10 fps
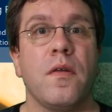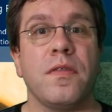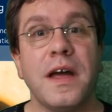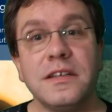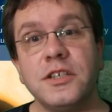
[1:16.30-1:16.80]

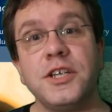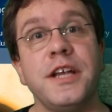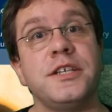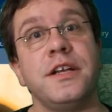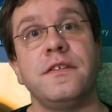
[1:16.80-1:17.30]
That's
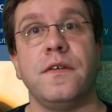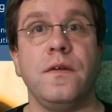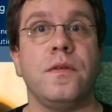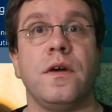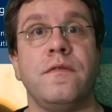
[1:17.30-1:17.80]
changing
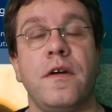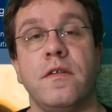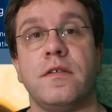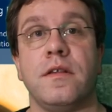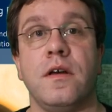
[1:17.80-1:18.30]
too, though,
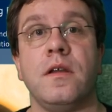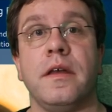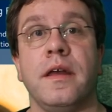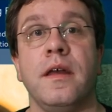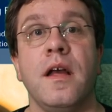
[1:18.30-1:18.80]
very slowly.